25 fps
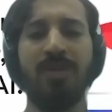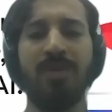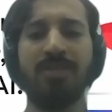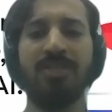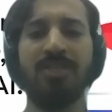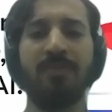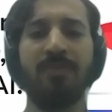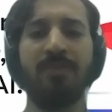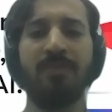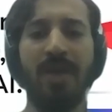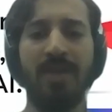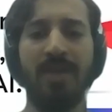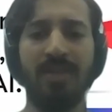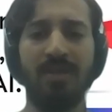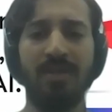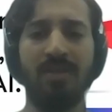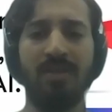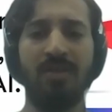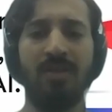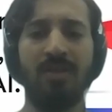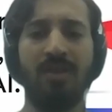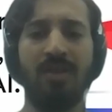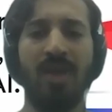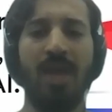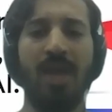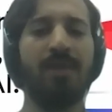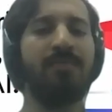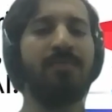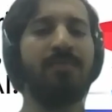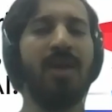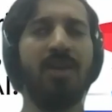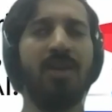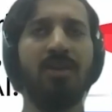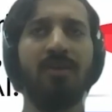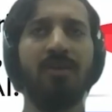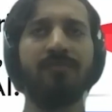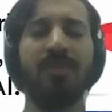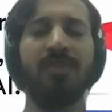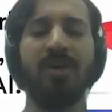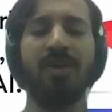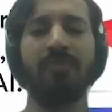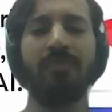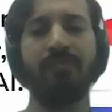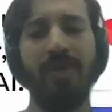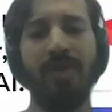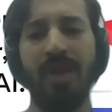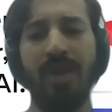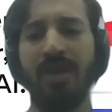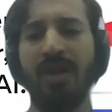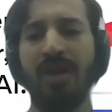and Python, and many of their
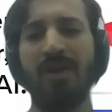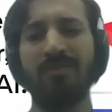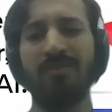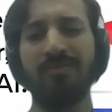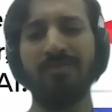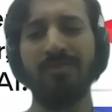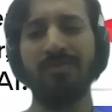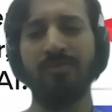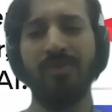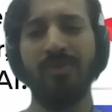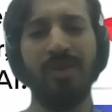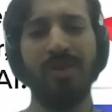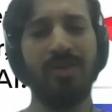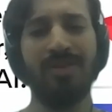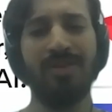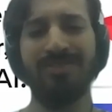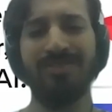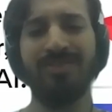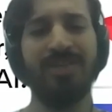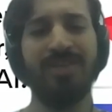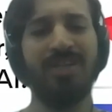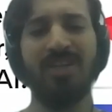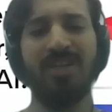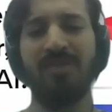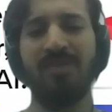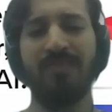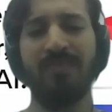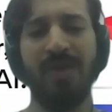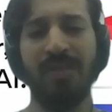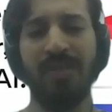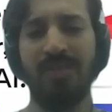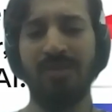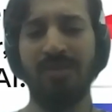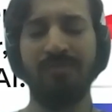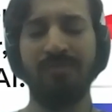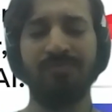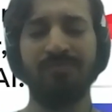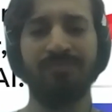background work is written in Python.